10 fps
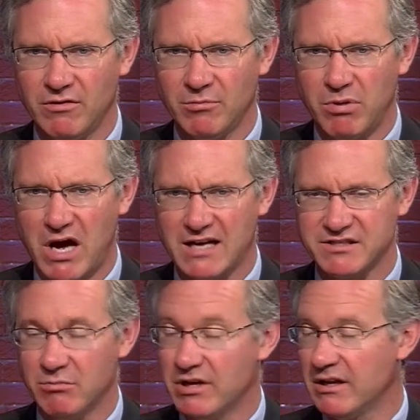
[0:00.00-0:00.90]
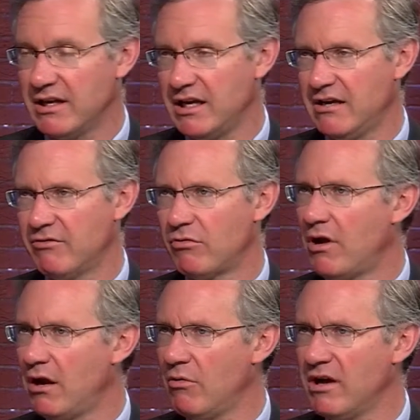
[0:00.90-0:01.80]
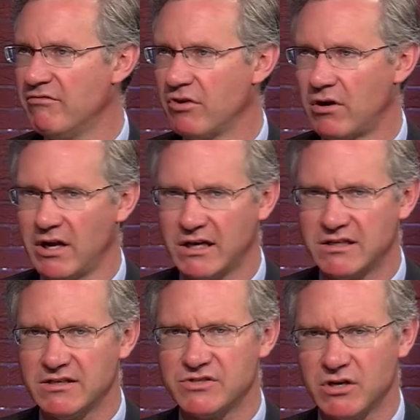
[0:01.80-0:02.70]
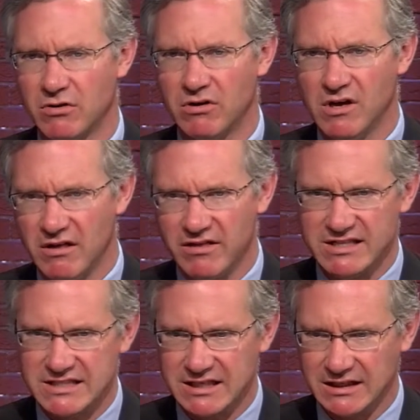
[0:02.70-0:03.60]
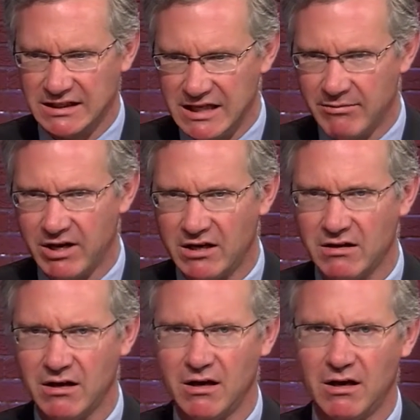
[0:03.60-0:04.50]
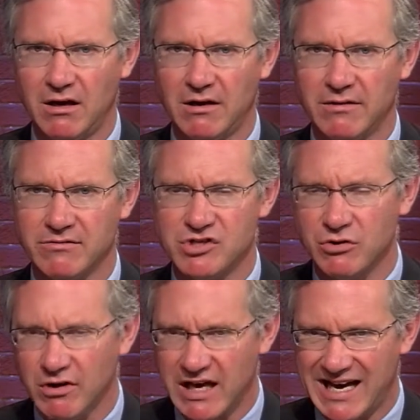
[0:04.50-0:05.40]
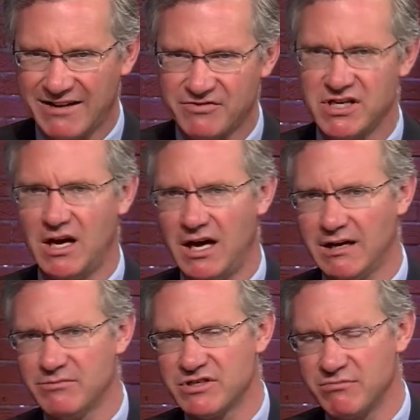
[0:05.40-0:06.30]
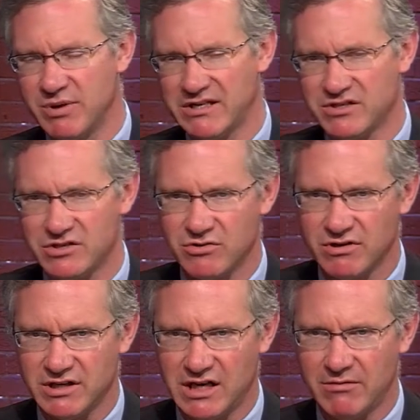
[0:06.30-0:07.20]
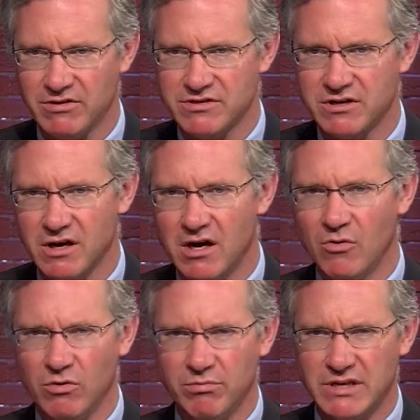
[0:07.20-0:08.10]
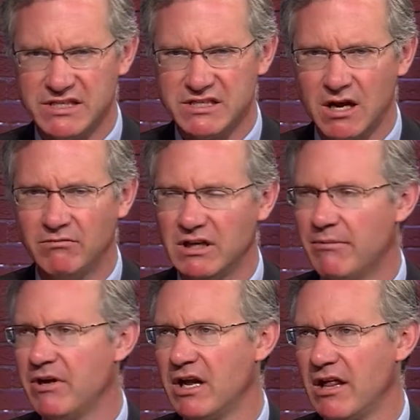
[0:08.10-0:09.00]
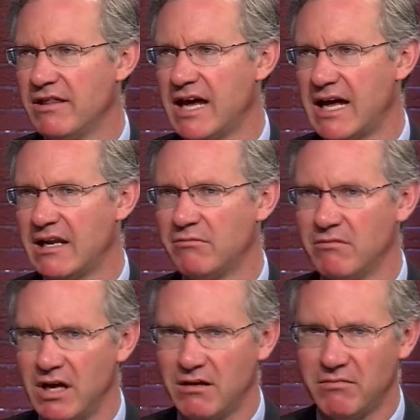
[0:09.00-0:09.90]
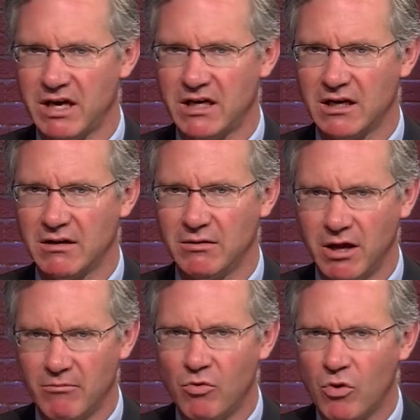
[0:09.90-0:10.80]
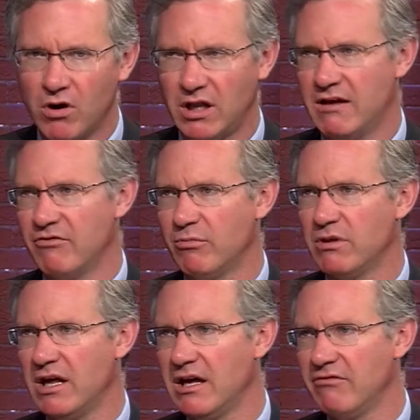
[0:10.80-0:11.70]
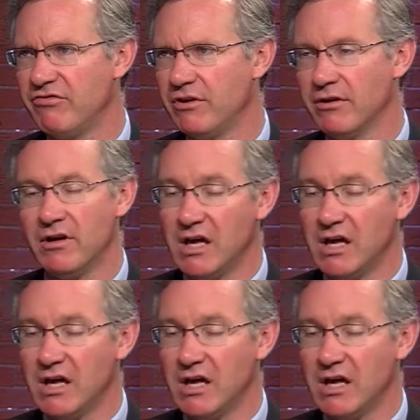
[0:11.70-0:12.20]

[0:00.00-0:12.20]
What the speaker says: possibility of a runaway verdict, and so this limit, 2.5 times compensatory damage, mm-hmm. would be some limit on that and make it a more level playing field.